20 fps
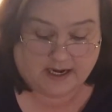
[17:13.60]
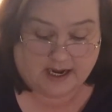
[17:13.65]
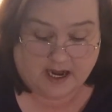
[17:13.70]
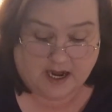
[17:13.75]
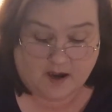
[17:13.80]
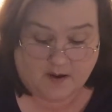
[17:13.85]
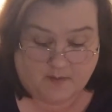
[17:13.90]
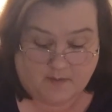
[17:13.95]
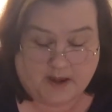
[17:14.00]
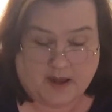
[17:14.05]

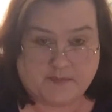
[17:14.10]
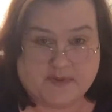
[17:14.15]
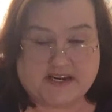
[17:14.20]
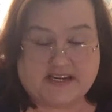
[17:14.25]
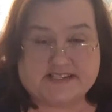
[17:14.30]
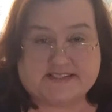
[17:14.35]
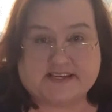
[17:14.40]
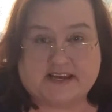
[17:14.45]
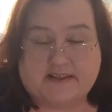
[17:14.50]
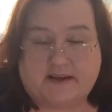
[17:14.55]
I'm
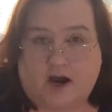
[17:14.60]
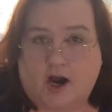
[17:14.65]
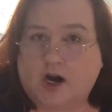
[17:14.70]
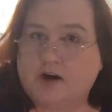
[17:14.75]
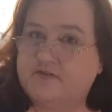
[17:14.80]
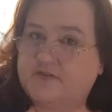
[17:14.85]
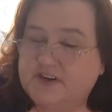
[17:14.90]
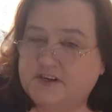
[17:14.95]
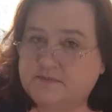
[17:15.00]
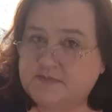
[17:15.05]
going to say the
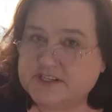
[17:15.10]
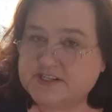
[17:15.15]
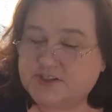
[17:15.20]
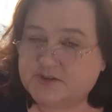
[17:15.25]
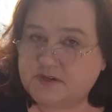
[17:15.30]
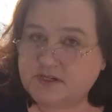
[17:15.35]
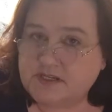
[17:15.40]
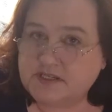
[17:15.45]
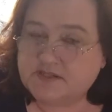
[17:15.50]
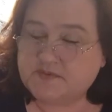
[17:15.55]
Hartfield
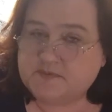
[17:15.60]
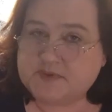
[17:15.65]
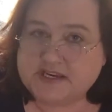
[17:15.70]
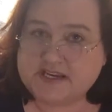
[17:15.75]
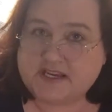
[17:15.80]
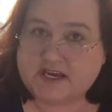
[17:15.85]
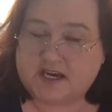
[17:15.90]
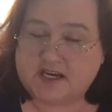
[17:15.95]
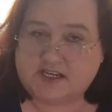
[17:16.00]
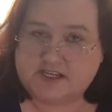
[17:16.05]
Mysteries
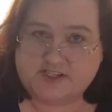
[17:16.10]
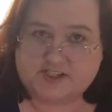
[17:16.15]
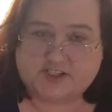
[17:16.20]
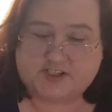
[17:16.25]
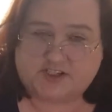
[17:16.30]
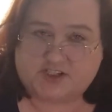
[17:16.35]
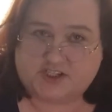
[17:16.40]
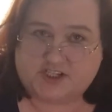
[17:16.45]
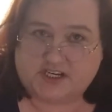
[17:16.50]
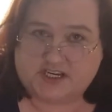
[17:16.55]

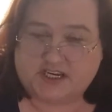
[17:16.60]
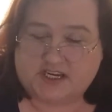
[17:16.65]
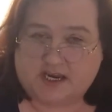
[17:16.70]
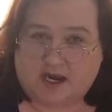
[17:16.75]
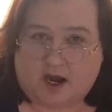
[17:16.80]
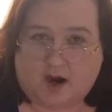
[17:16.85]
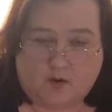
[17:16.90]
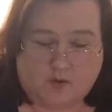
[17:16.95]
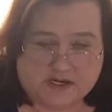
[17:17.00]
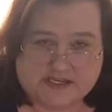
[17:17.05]
because she
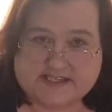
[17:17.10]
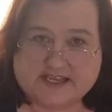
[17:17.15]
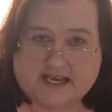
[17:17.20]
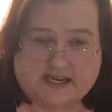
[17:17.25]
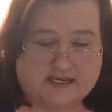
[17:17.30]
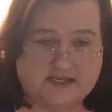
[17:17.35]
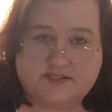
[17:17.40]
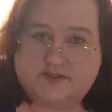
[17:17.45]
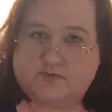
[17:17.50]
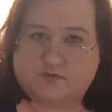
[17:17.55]
always
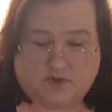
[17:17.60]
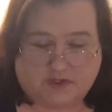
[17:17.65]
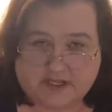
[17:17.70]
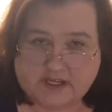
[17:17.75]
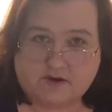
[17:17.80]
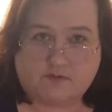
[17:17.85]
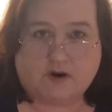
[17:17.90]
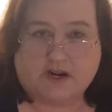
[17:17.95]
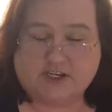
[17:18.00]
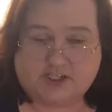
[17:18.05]
has
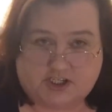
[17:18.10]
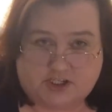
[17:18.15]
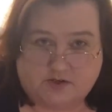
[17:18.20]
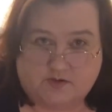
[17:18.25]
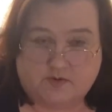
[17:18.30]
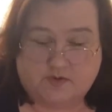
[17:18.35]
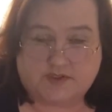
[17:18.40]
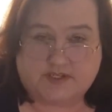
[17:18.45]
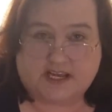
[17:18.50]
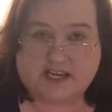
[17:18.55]
really great
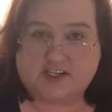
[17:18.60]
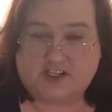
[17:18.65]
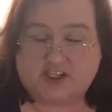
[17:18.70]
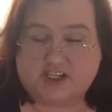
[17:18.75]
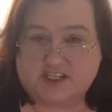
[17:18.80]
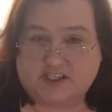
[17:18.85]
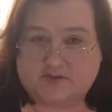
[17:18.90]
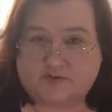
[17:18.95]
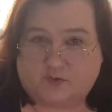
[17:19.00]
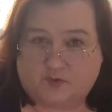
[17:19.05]
shoes and
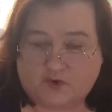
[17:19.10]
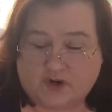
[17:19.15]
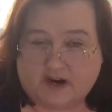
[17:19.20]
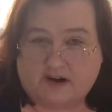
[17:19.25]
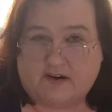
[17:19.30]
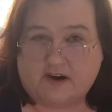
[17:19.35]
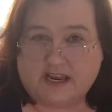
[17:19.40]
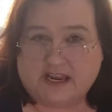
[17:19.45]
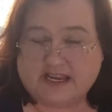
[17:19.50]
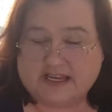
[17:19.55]
she's
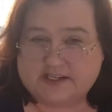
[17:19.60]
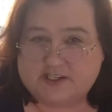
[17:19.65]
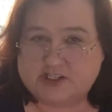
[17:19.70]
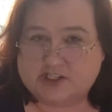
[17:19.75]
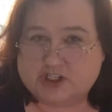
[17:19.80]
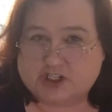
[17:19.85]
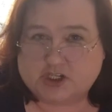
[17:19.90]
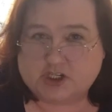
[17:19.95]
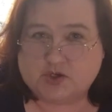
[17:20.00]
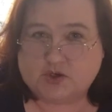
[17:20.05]
very
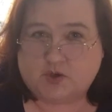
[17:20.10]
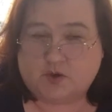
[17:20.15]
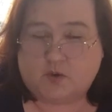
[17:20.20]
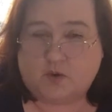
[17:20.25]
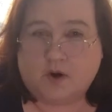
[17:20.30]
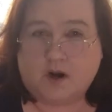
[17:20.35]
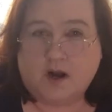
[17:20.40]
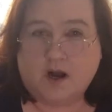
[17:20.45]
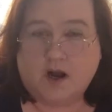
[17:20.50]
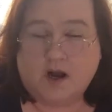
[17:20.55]

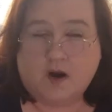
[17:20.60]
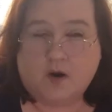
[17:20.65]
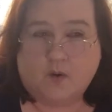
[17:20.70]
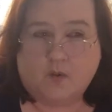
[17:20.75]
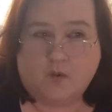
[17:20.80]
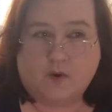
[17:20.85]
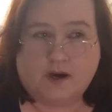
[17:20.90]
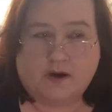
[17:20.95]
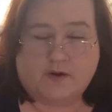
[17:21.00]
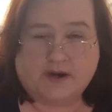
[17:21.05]
into
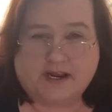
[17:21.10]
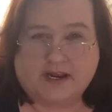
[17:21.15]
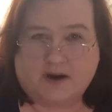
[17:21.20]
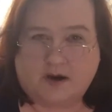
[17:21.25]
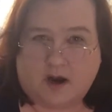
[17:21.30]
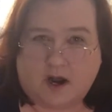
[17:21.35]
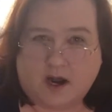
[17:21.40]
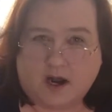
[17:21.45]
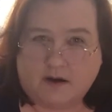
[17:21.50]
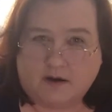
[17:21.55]
wearing
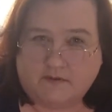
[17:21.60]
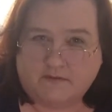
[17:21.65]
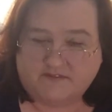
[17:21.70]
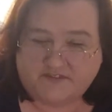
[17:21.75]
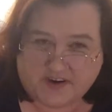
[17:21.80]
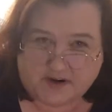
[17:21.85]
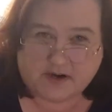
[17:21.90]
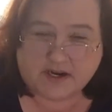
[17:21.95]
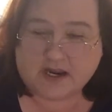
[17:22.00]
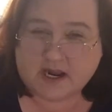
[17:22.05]

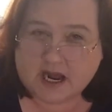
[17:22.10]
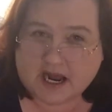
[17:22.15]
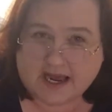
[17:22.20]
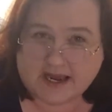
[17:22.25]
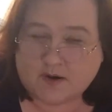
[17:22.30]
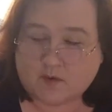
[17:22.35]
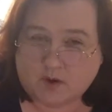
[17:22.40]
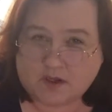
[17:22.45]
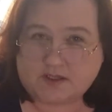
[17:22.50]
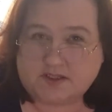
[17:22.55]
very high
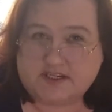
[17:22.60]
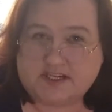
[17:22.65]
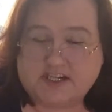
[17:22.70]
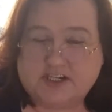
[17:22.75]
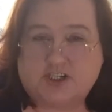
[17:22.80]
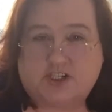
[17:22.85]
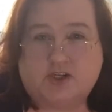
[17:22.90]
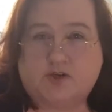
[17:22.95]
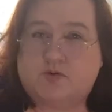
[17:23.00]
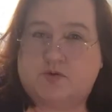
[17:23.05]
quality
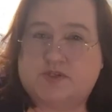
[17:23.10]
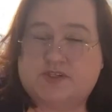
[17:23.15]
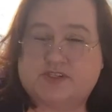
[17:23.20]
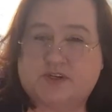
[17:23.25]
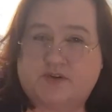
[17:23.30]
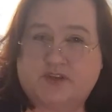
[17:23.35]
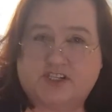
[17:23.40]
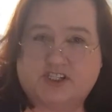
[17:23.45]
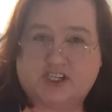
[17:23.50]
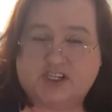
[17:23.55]
shoes
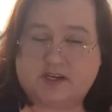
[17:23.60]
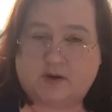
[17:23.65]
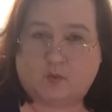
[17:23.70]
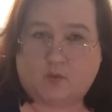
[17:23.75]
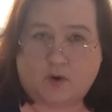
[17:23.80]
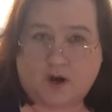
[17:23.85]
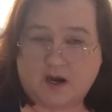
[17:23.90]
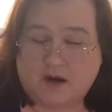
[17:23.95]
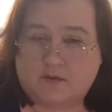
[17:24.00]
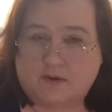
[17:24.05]
so that she can
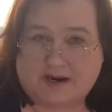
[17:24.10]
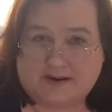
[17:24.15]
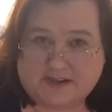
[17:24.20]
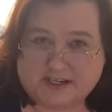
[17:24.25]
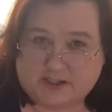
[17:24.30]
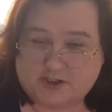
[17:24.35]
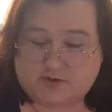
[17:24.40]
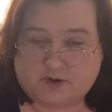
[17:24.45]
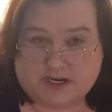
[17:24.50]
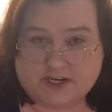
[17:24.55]
walk around
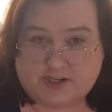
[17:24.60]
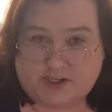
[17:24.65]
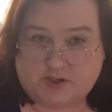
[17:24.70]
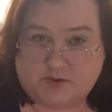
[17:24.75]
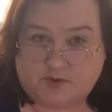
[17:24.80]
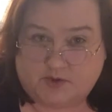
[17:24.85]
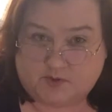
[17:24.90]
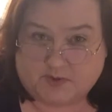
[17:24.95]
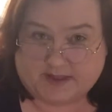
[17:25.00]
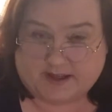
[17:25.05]
in dress
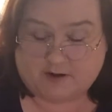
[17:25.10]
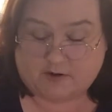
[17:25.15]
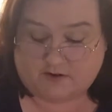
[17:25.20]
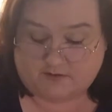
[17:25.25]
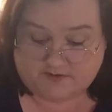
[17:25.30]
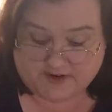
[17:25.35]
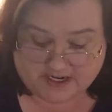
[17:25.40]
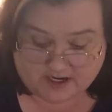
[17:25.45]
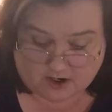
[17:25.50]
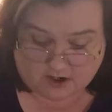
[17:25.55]
shoes without her
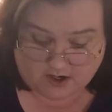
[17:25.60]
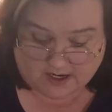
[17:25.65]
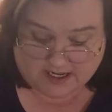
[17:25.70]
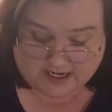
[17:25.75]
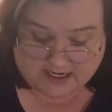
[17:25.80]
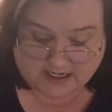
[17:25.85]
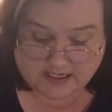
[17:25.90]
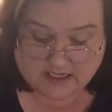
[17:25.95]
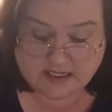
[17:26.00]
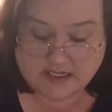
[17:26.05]
feet
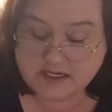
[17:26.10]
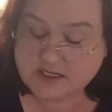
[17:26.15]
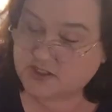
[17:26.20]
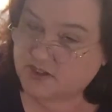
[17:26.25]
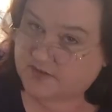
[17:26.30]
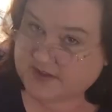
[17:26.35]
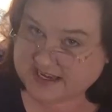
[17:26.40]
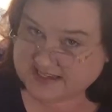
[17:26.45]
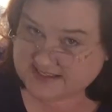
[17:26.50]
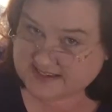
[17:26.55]
hurting.
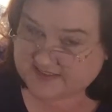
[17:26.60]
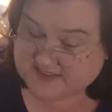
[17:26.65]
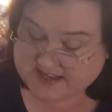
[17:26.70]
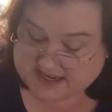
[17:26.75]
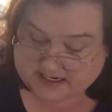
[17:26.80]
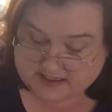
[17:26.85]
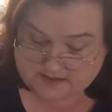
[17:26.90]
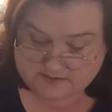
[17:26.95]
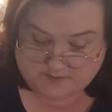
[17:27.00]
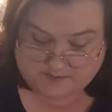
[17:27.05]
So that's a
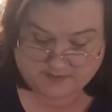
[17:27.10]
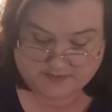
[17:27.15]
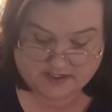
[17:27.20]
thing.